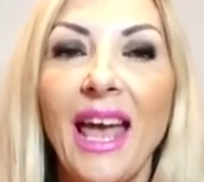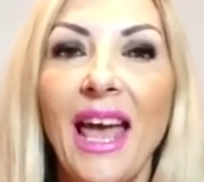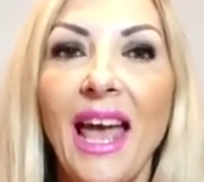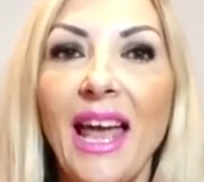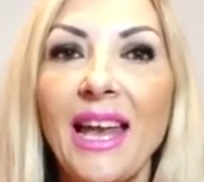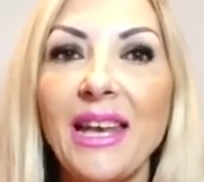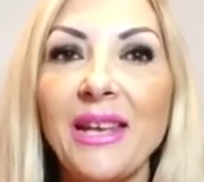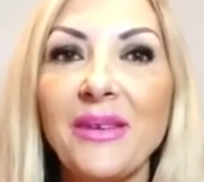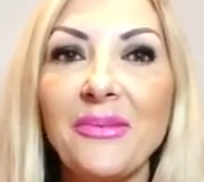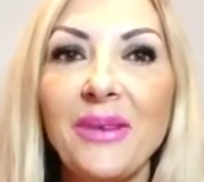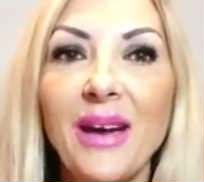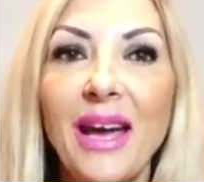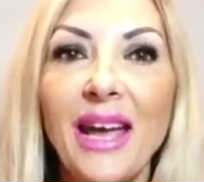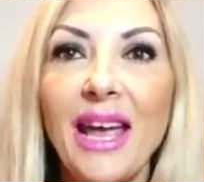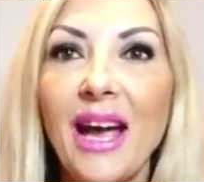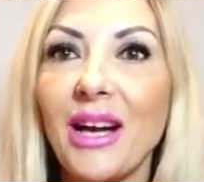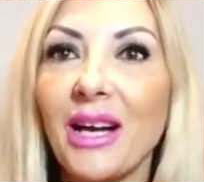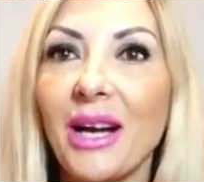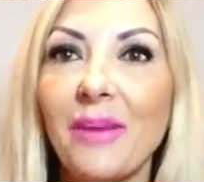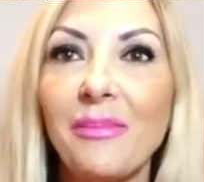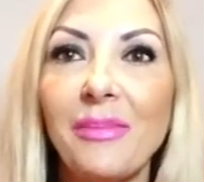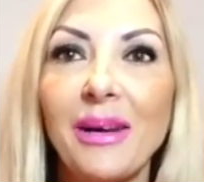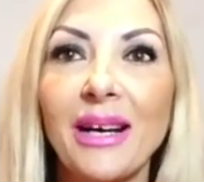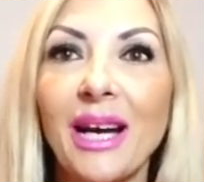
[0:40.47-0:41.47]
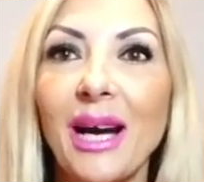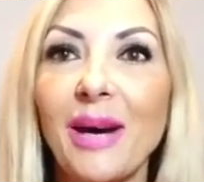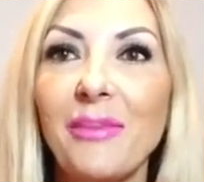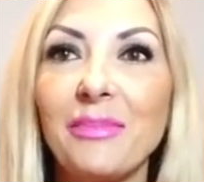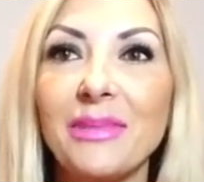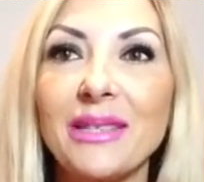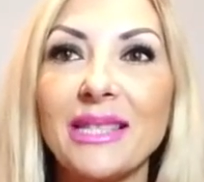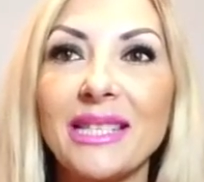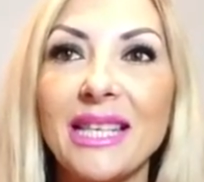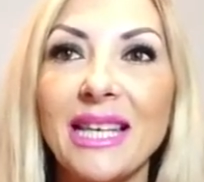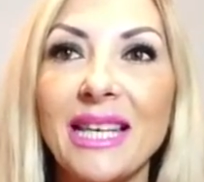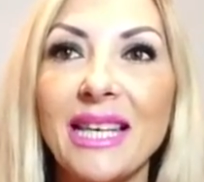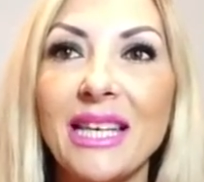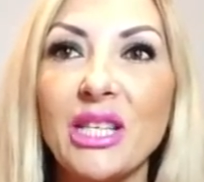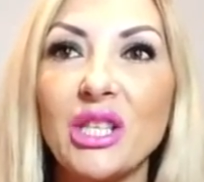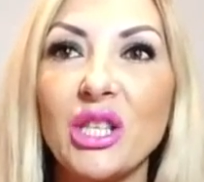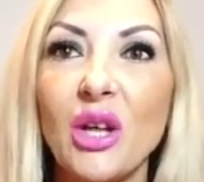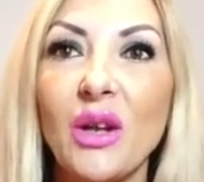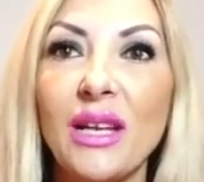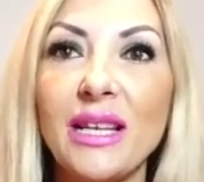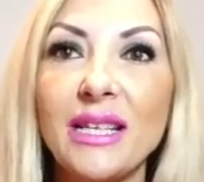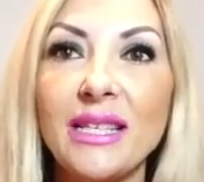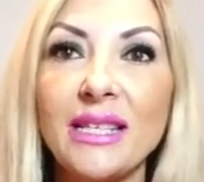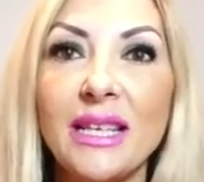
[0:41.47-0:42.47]
Anyway, I got my cup of tea.
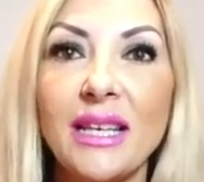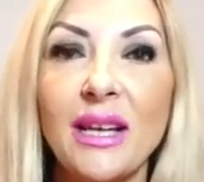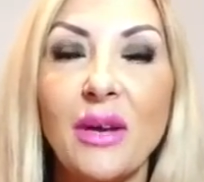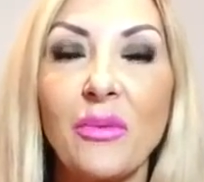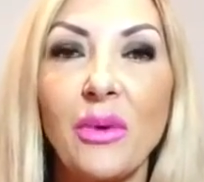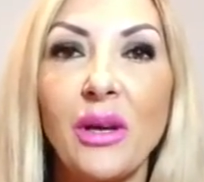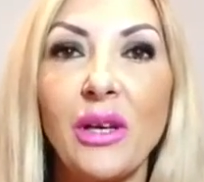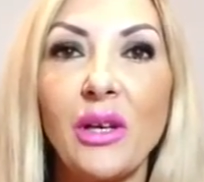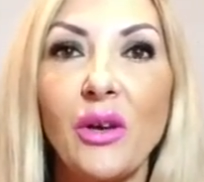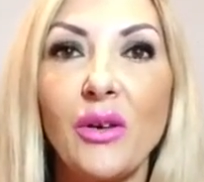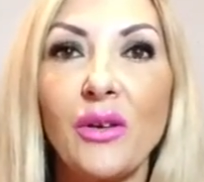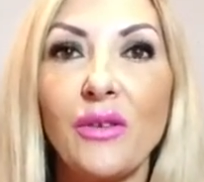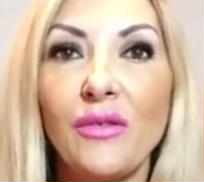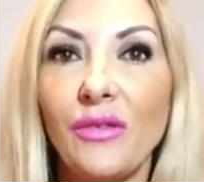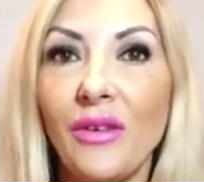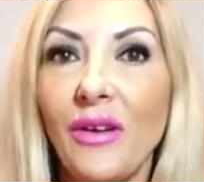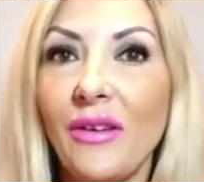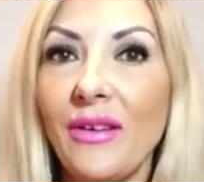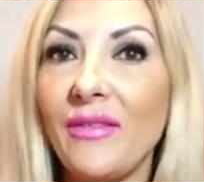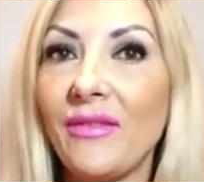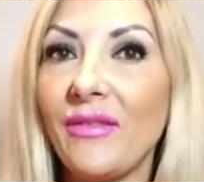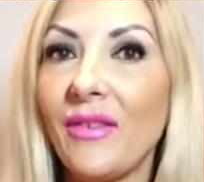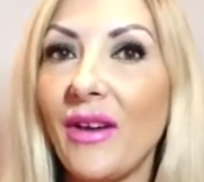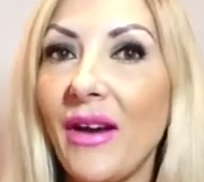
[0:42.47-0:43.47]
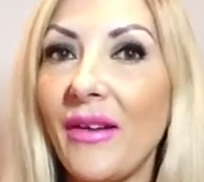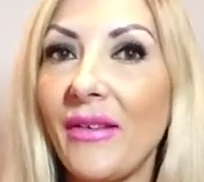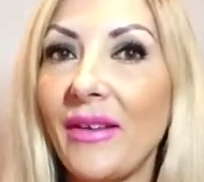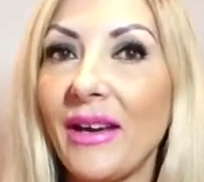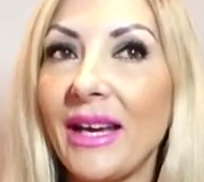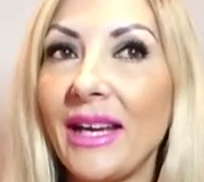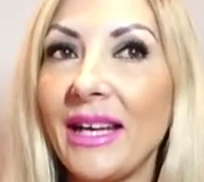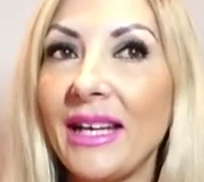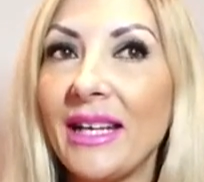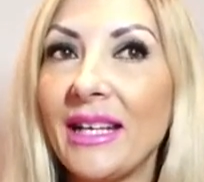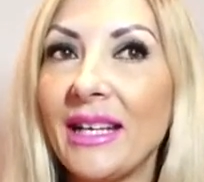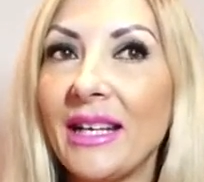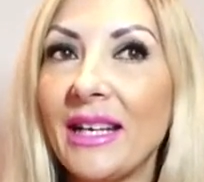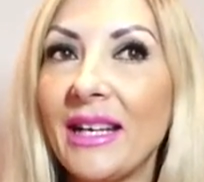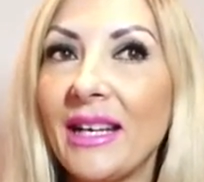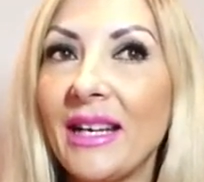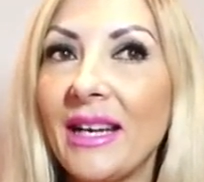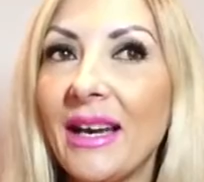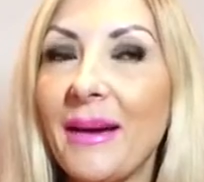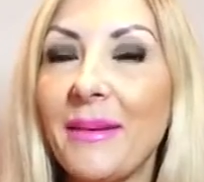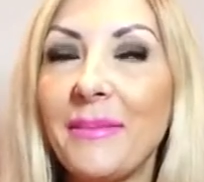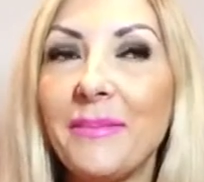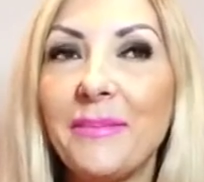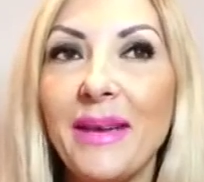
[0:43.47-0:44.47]
So listen, I went on a very, very
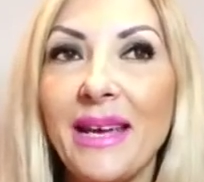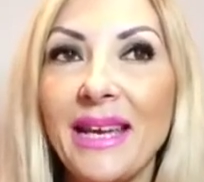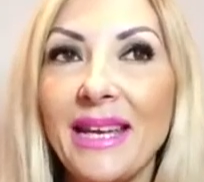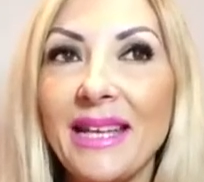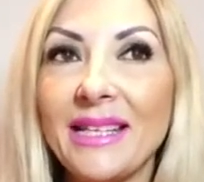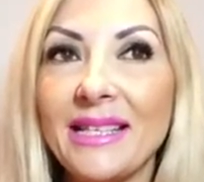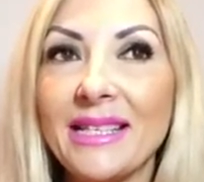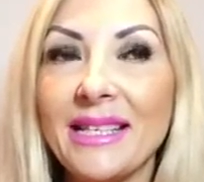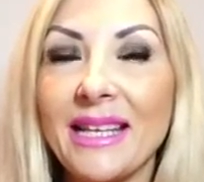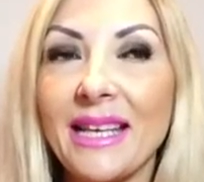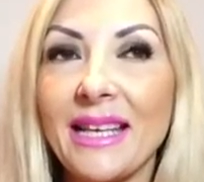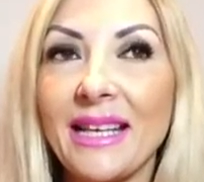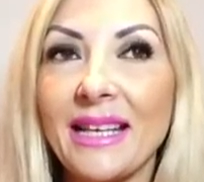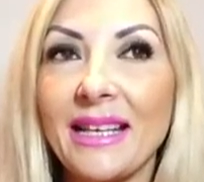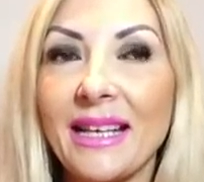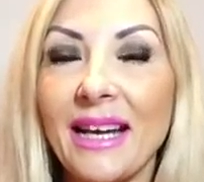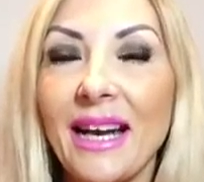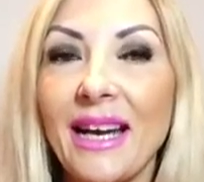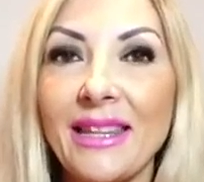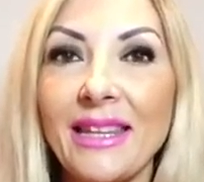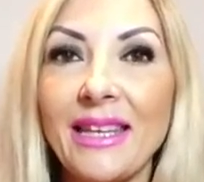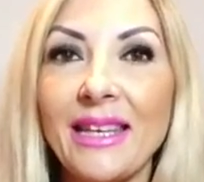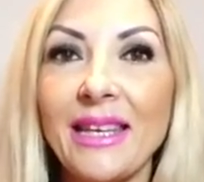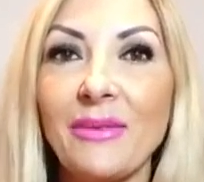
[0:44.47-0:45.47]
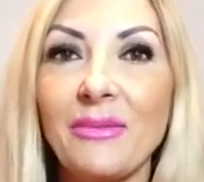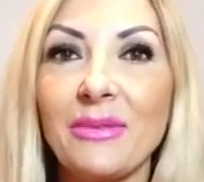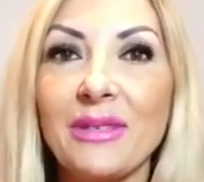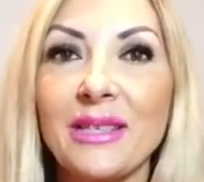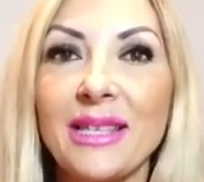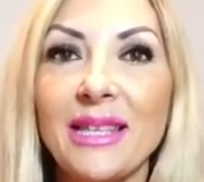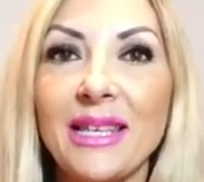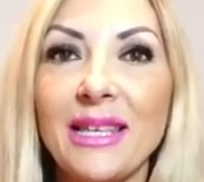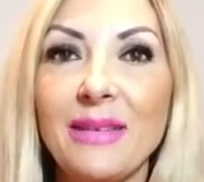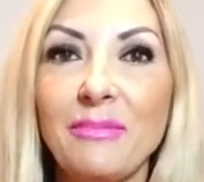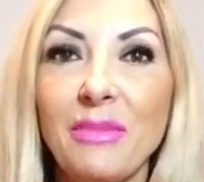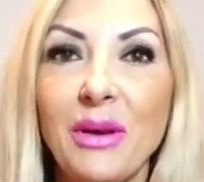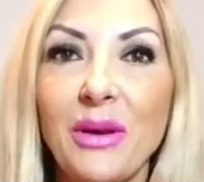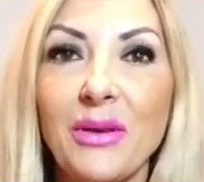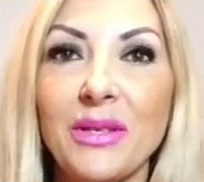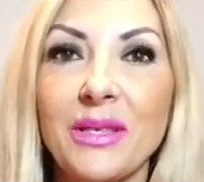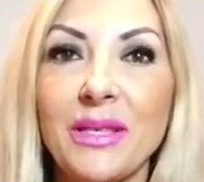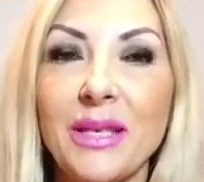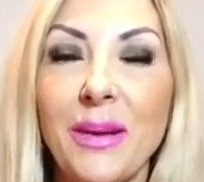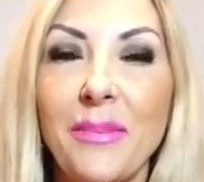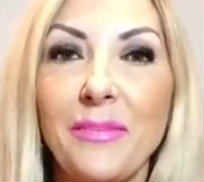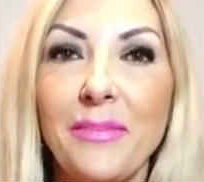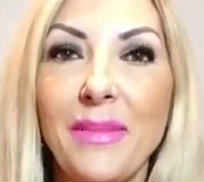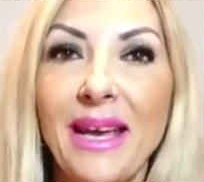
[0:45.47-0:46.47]
amazing, I think it was the
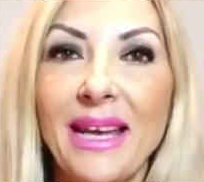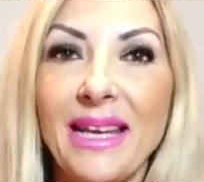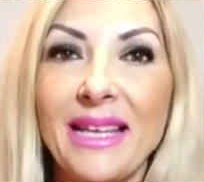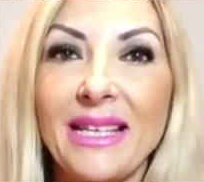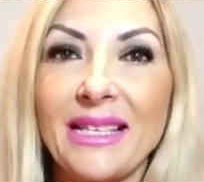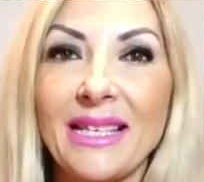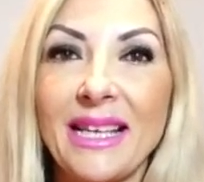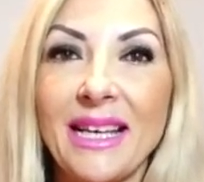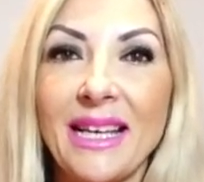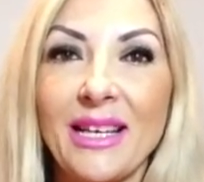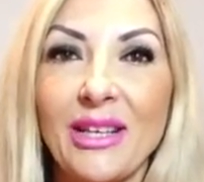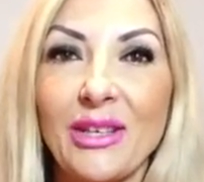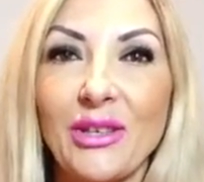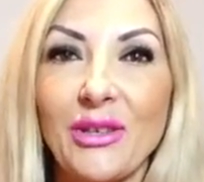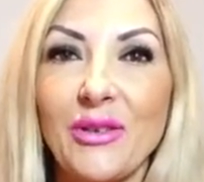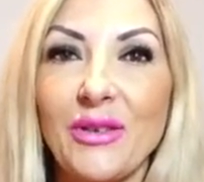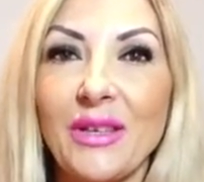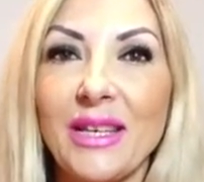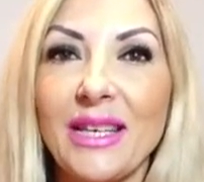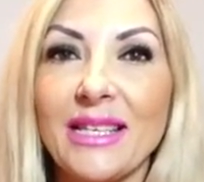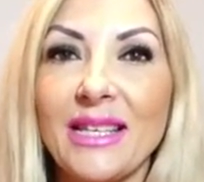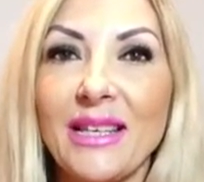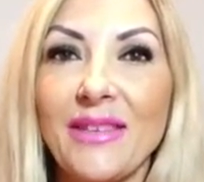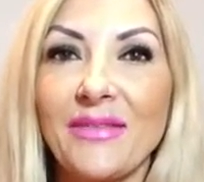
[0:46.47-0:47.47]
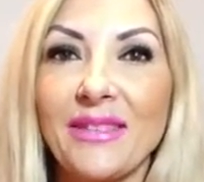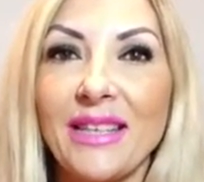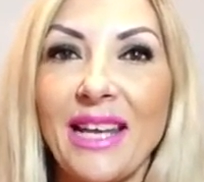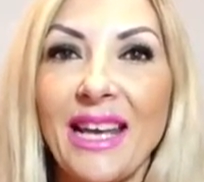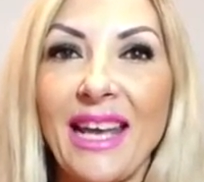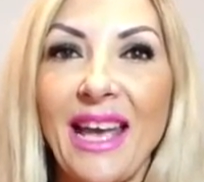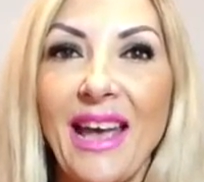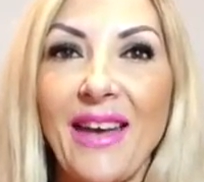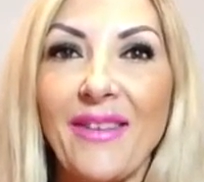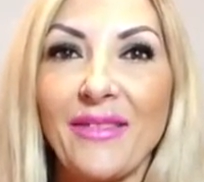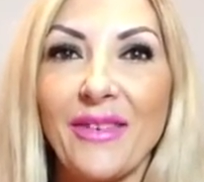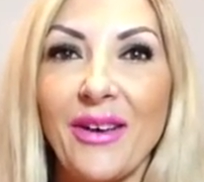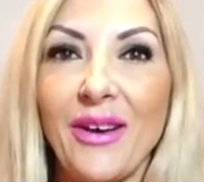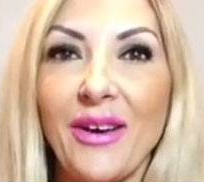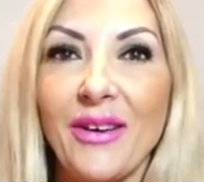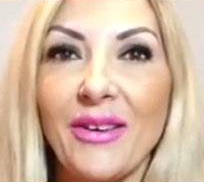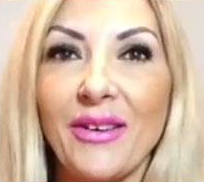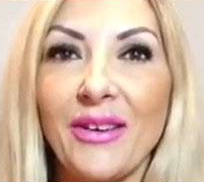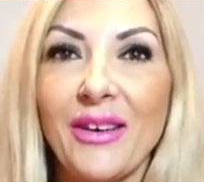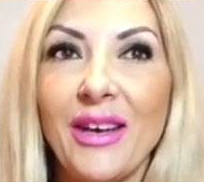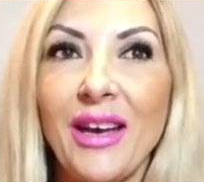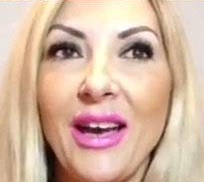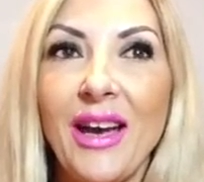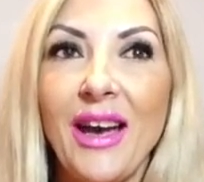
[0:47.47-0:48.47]
most amazing New Year's Eve date ever.
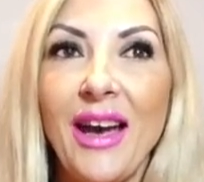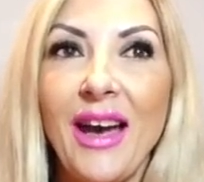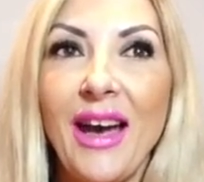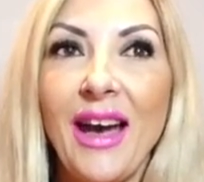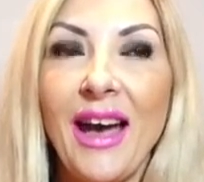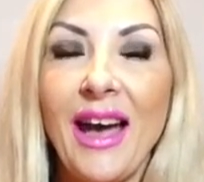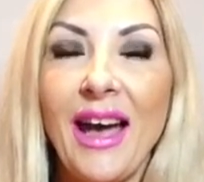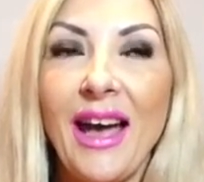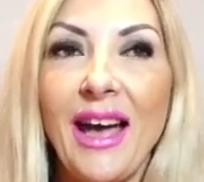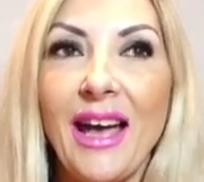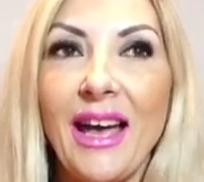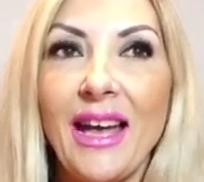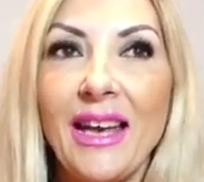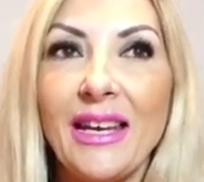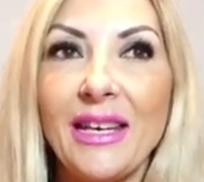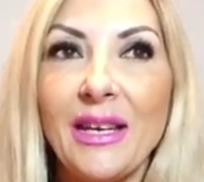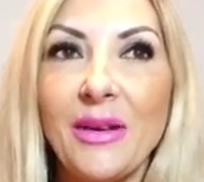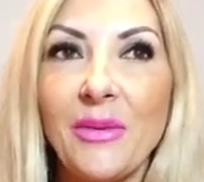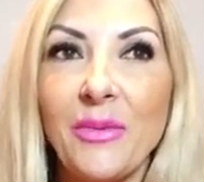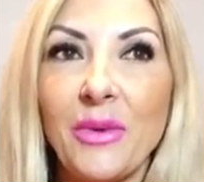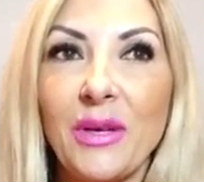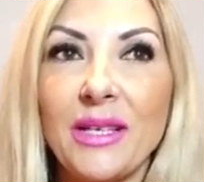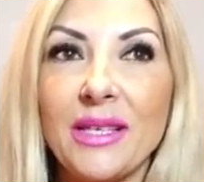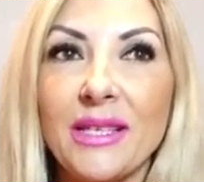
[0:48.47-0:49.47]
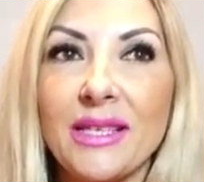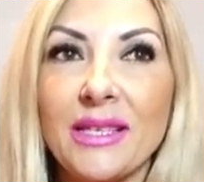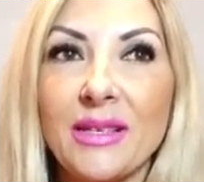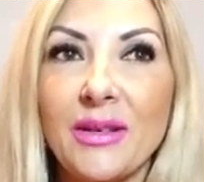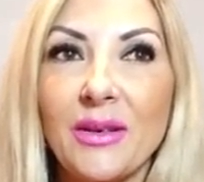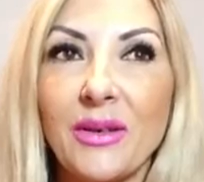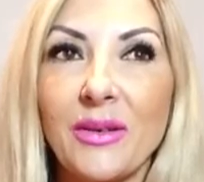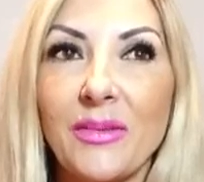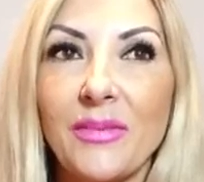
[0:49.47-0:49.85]
And it was